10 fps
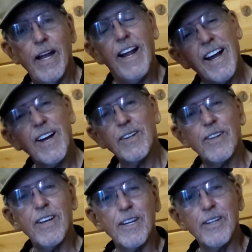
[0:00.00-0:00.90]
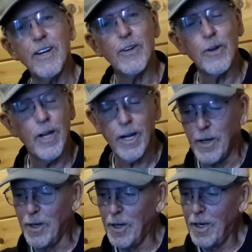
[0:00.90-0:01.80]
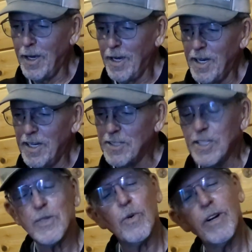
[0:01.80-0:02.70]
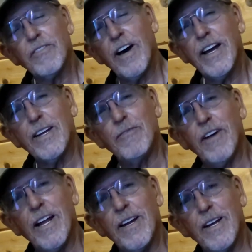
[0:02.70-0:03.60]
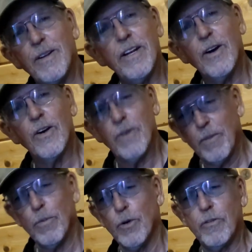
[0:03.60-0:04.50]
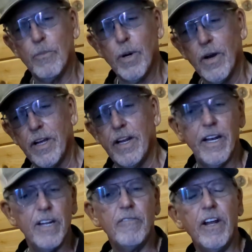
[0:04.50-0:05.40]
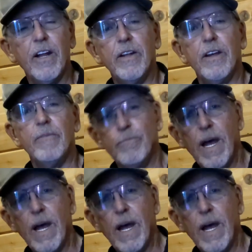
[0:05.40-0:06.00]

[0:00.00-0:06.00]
And then I got to thinking the other day, geez, what if I had invented it or improved upon it and invented it,